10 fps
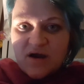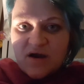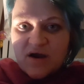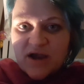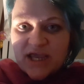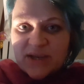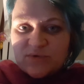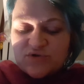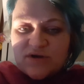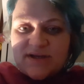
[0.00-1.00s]
I
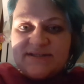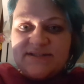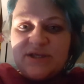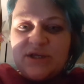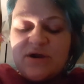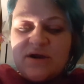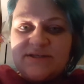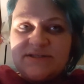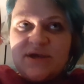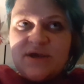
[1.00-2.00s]
will try and see you
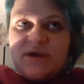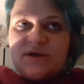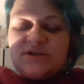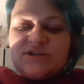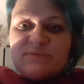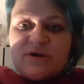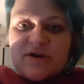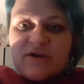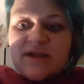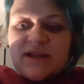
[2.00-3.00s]
guys
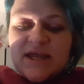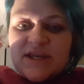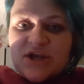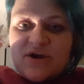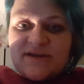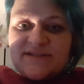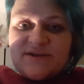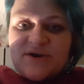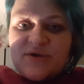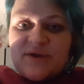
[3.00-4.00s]
tomorrow, letting you guys
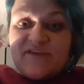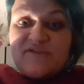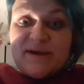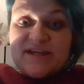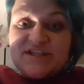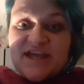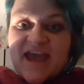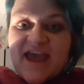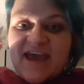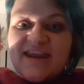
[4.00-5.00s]
know if I managed to
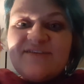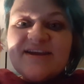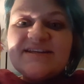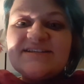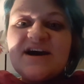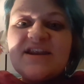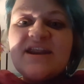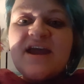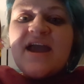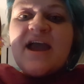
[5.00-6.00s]
get any reading done.